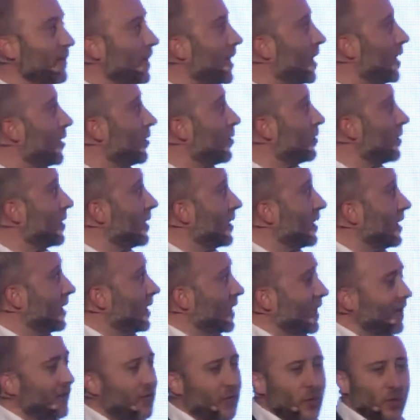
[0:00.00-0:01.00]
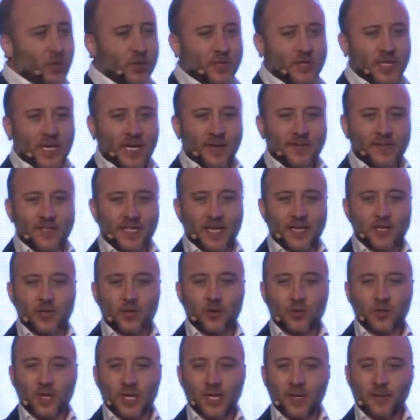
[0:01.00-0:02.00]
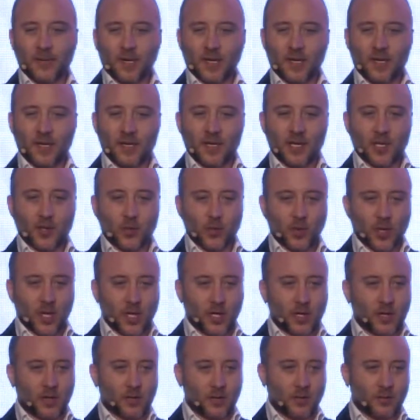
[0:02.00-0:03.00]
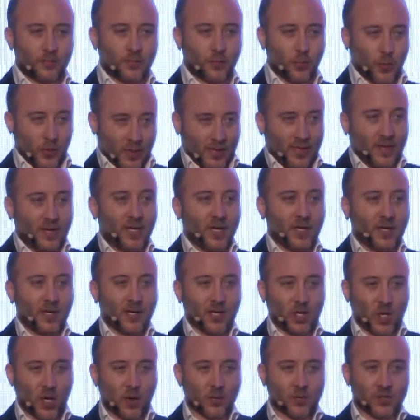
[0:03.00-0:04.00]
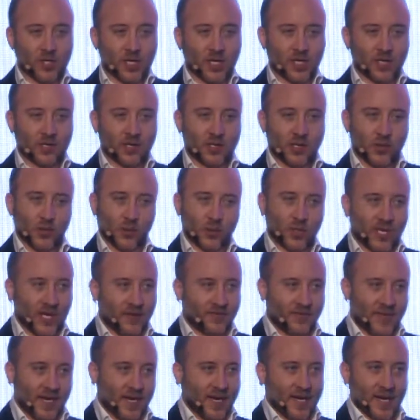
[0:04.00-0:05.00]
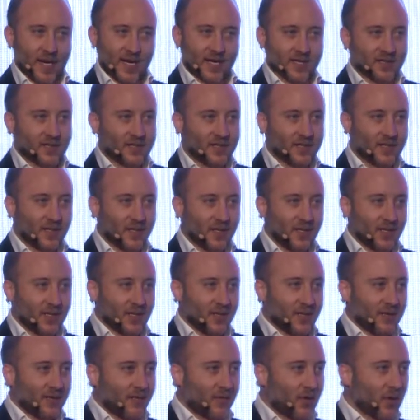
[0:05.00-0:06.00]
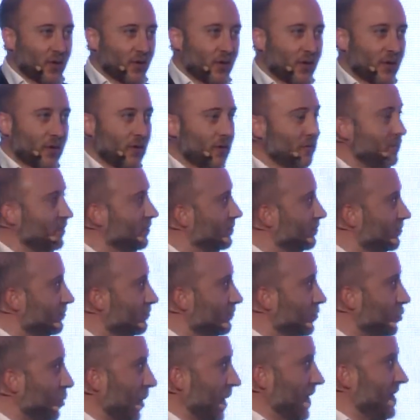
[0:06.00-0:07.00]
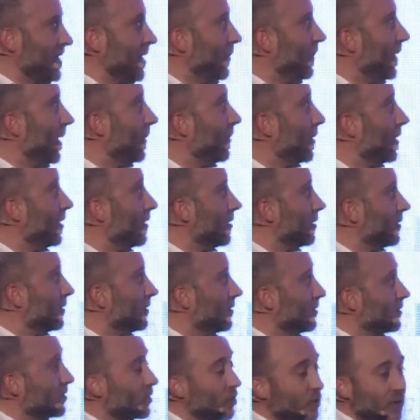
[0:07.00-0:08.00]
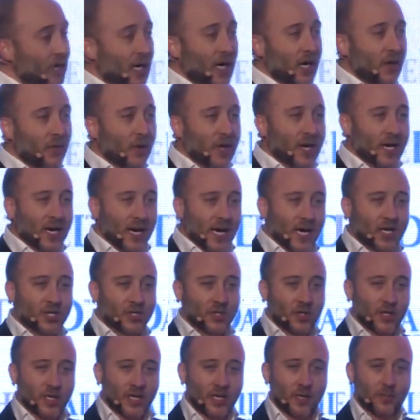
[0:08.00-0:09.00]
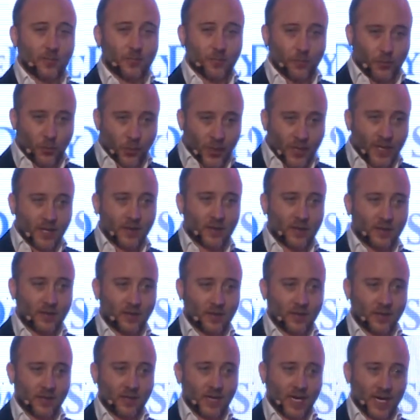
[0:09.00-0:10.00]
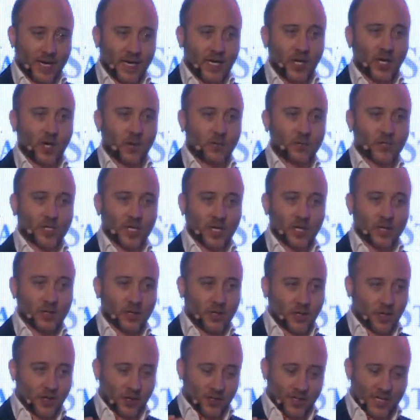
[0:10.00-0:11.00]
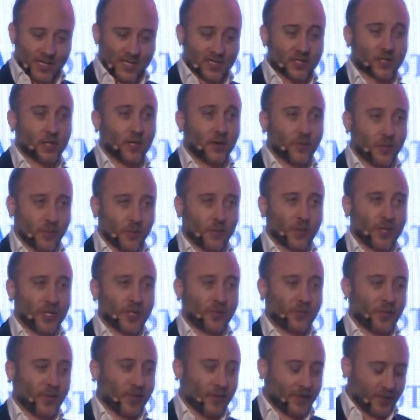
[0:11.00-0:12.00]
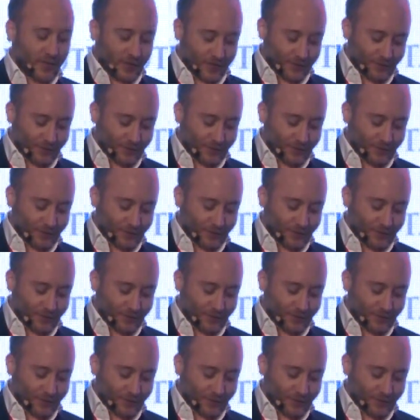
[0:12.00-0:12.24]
now, if we would have said to anybody that we are printing an object, it would have taken us for crazy people. Today, we can actually print any object on a desktop 3D printer.